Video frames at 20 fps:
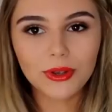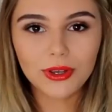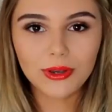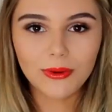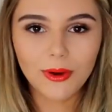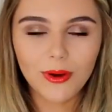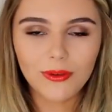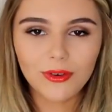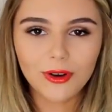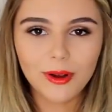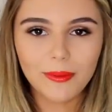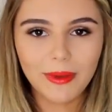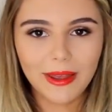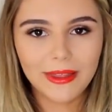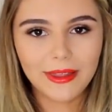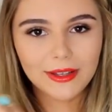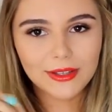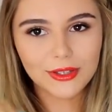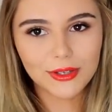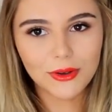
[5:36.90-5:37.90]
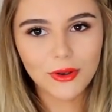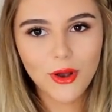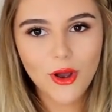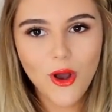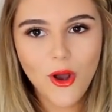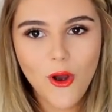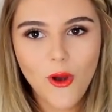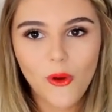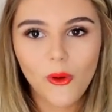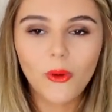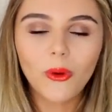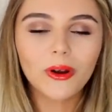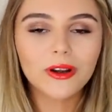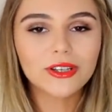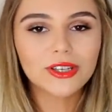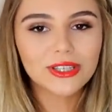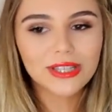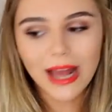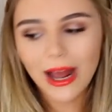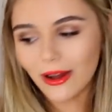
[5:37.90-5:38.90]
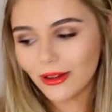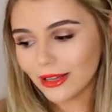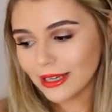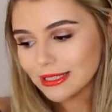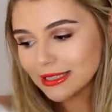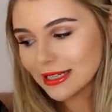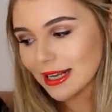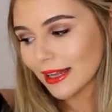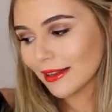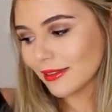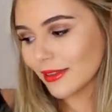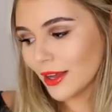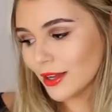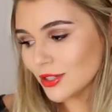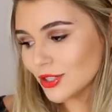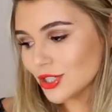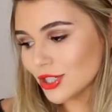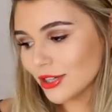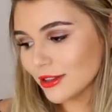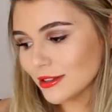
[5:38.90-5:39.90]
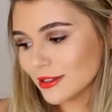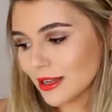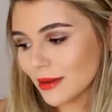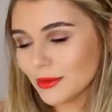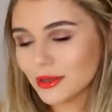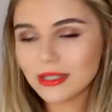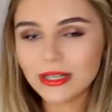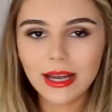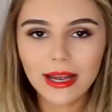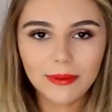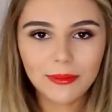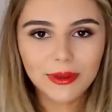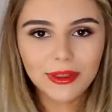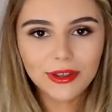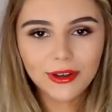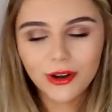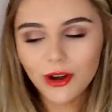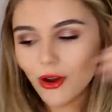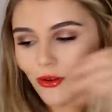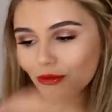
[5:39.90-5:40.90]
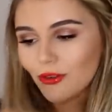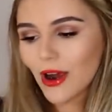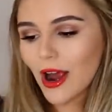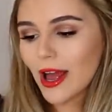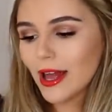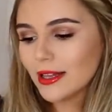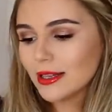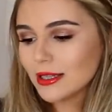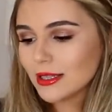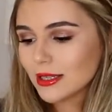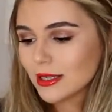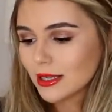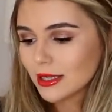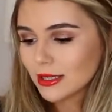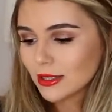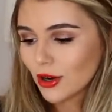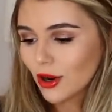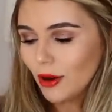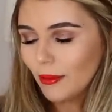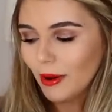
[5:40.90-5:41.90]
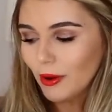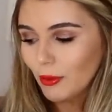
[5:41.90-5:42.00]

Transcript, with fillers: cute over a bathing suit or just out like to get lunch in the summertime with your girlfriends. It's called